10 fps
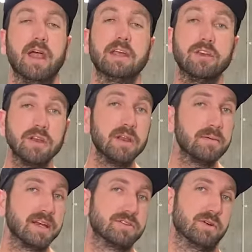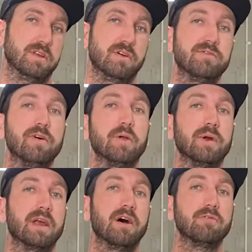Now you need to make sure that you're
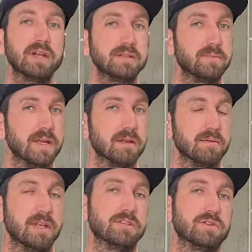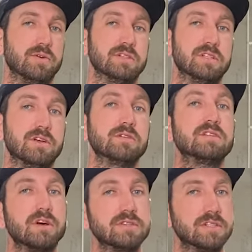following a recipe that ensures that your
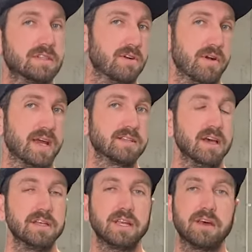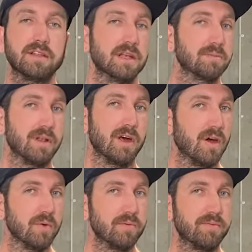dose is correct. Check out the link
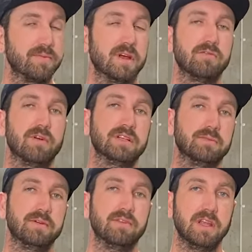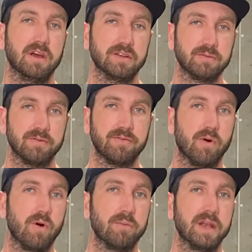below, we've done recipe videos
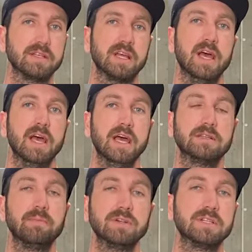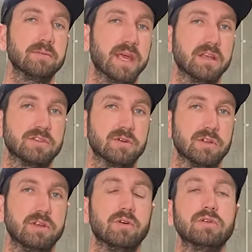before, but it's mostly making sure
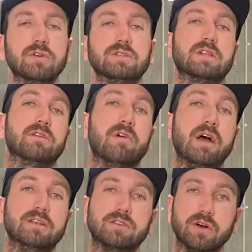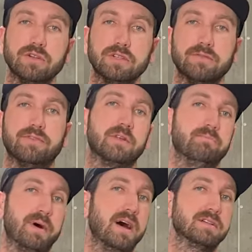that you're using the right dose for the
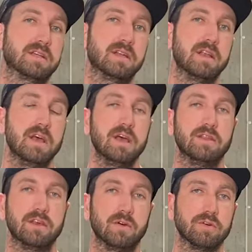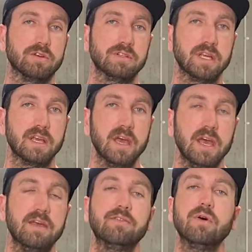basket that you're using.
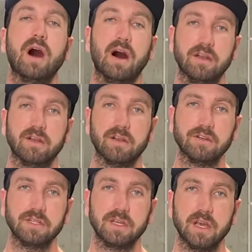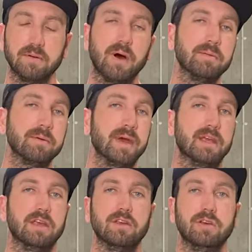If you're underdosing, it might be
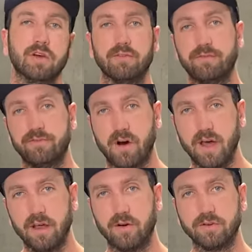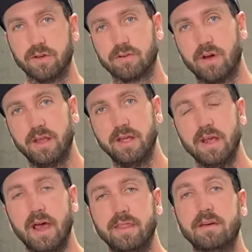making you go finer on your grind,
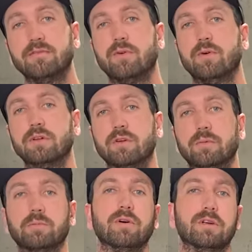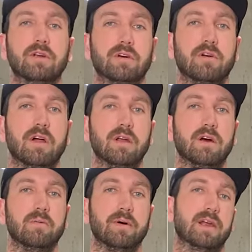and therefore you'll be blocking your grinder
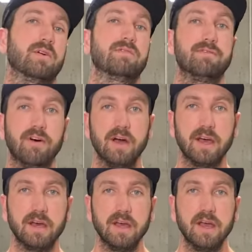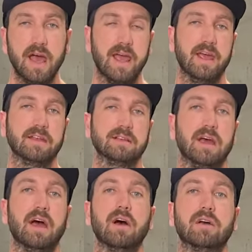by going finer and
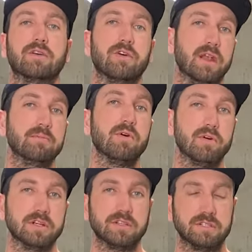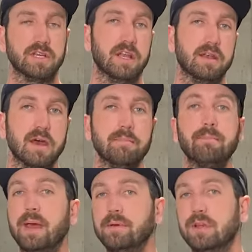creating more issues than you need.
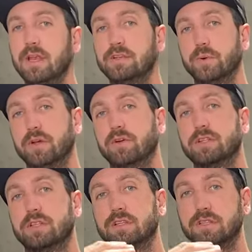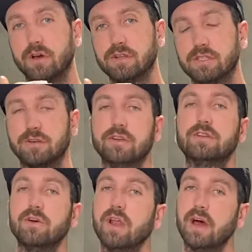Maybe you need to increase the dose so you
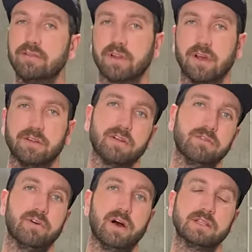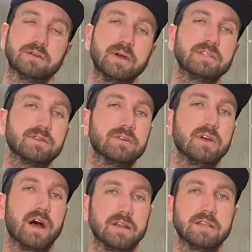don't have to go so fine. So make sure
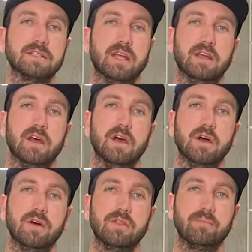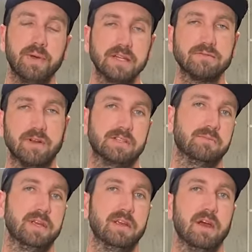you understand the best
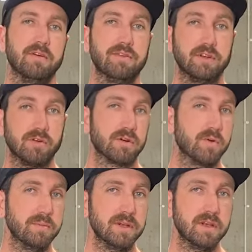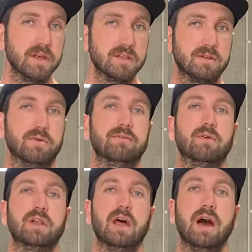recipe for your equipment to
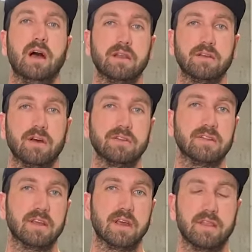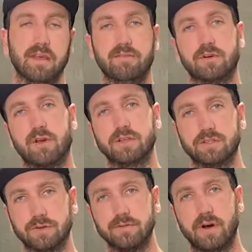avoid underdosing and therefore going
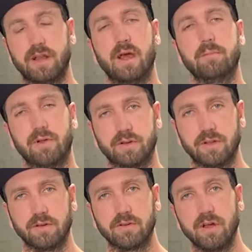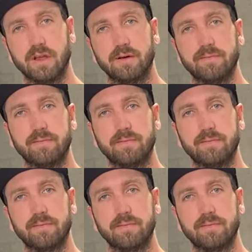too fine and blocking your grinder.